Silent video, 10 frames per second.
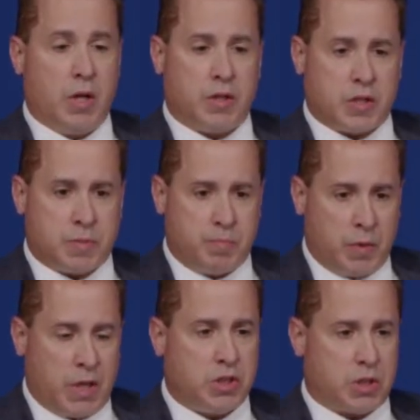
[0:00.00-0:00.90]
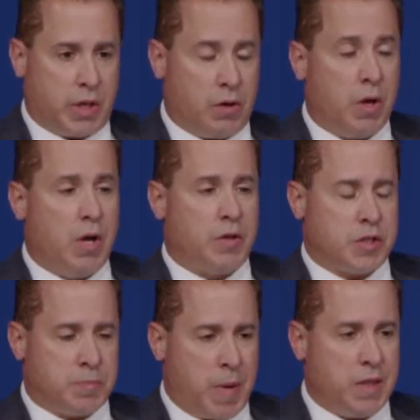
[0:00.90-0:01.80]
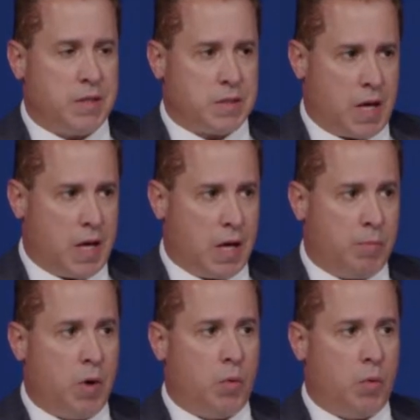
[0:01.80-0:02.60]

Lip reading: to spend the time